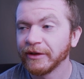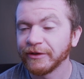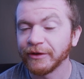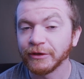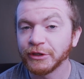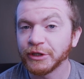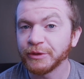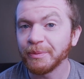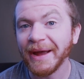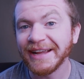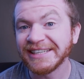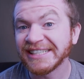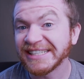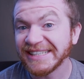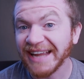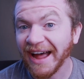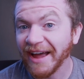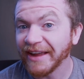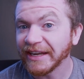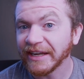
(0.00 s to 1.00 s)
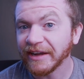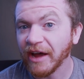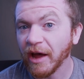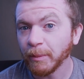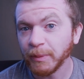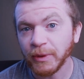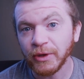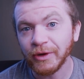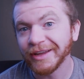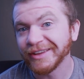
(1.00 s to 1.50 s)
So just by signing
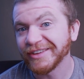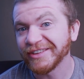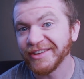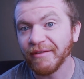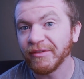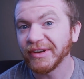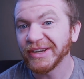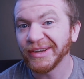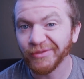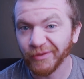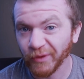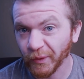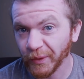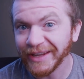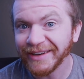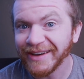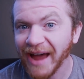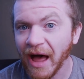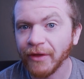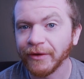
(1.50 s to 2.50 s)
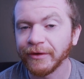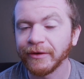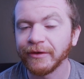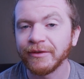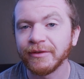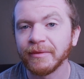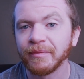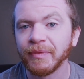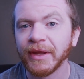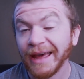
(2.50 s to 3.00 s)
up, you get
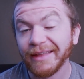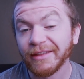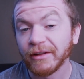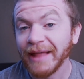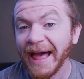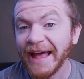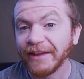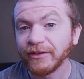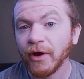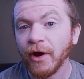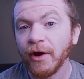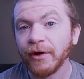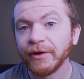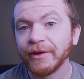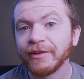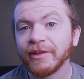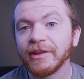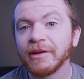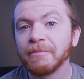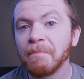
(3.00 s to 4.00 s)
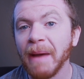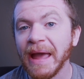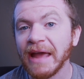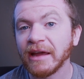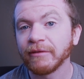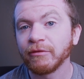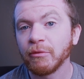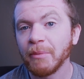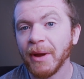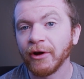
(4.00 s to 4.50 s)
$73. And the last card is the
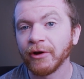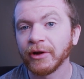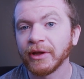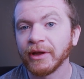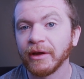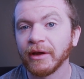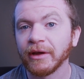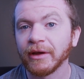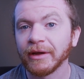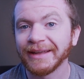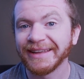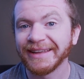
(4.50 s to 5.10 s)
Bank of America